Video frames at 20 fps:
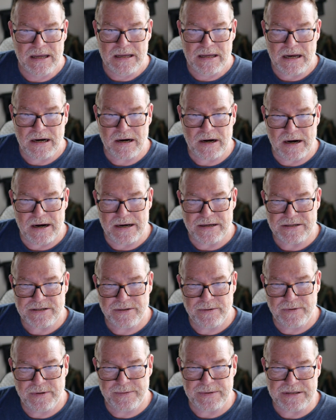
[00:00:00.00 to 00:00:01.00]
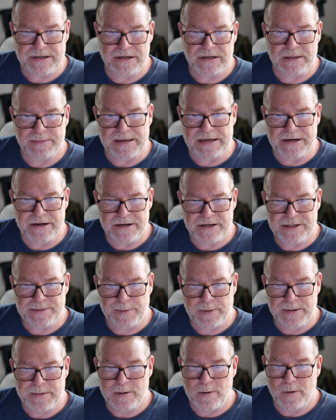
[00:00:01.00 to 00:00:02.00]
All right, so what are we talking about here? The
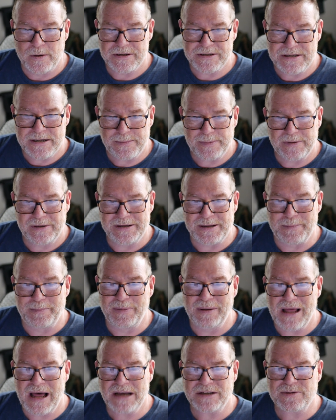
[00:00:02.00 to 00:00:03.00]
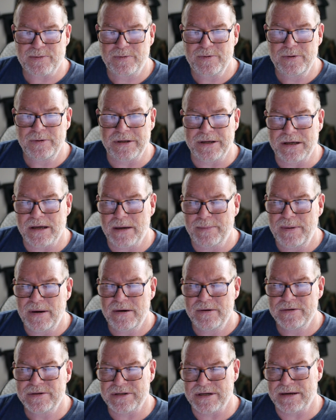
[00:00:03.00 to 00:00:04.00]
Supreme Court temporarily blocks ruling
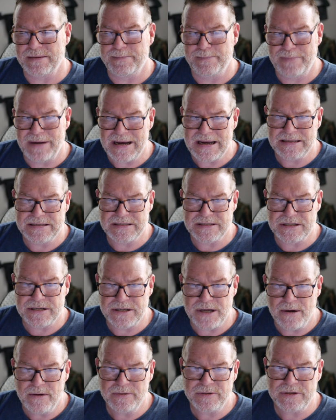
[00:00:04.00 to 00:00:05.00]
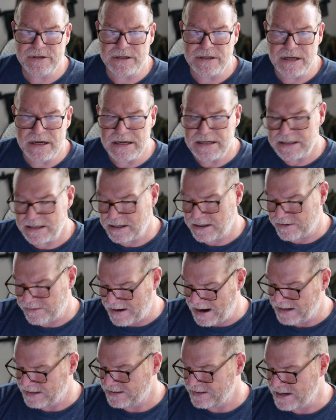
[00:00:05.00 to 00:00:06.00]
opposing Biden's ghost gun
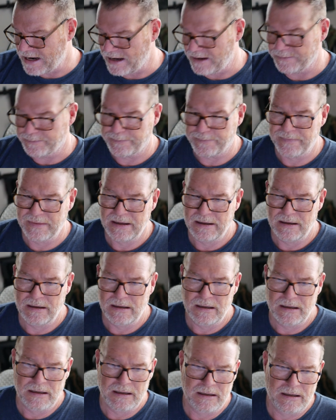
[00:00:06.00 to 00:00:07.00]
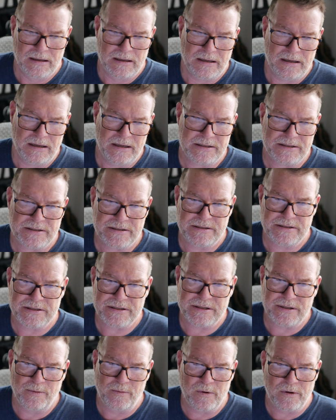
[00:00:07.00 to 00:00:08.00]
crackdown. It's
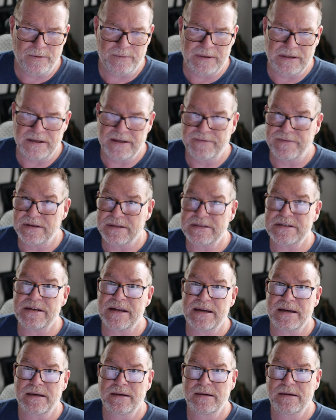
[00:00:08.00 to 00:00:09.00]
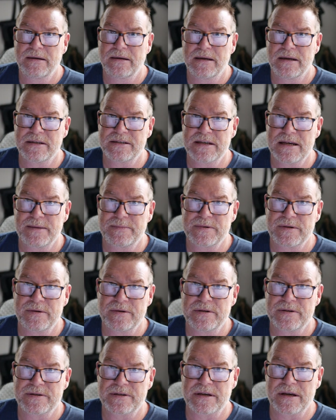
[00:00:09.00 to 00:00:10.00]
just the world we live in today. It's
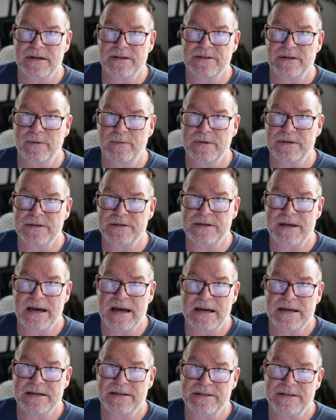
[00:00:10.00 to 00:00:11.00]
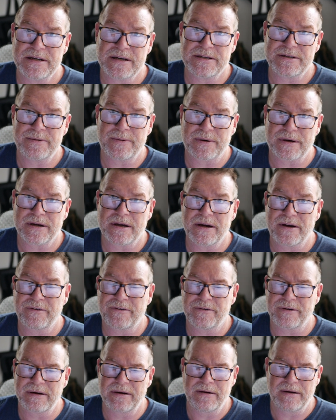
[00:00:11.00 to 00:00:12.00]
absolutely disgusting what this guy has done to our
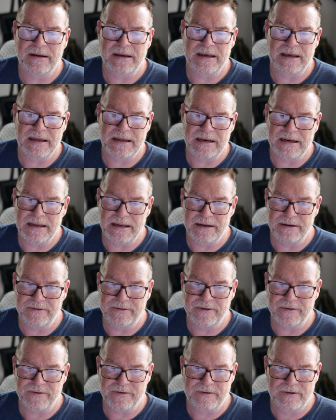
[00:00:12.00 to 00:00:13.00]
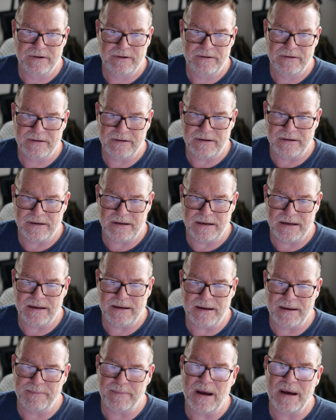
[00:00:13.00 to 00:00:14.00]
country, and it just
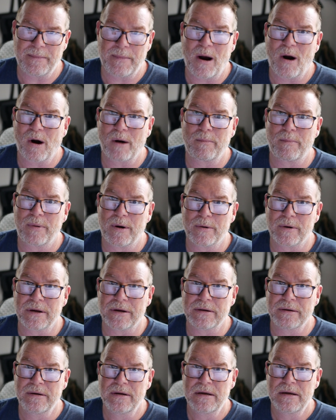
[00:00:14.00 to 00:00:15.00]
I'm heartbroken,